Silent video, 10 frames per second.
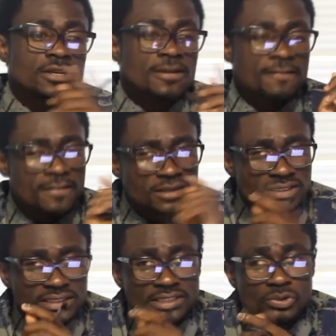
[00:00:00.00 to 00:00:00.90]
The
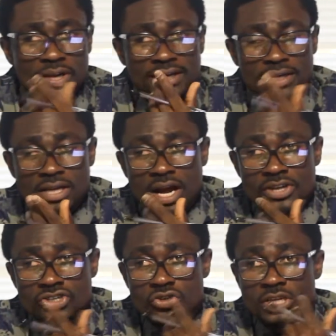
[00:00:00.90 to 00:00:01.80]
first thing you
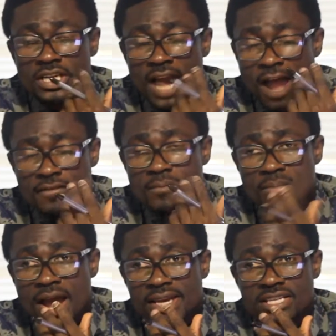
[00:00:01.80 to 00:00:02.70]
should have in
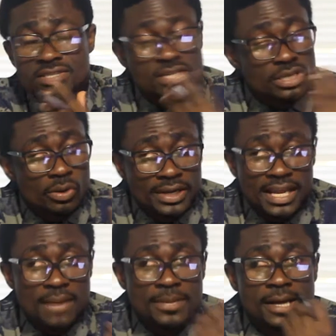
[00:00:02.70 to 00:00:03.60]
mind is
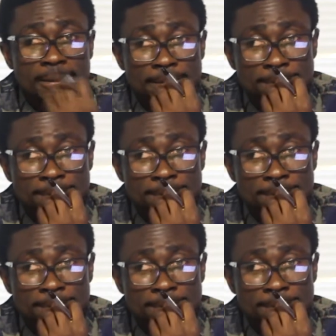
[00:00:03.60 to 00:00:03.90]
leukemia.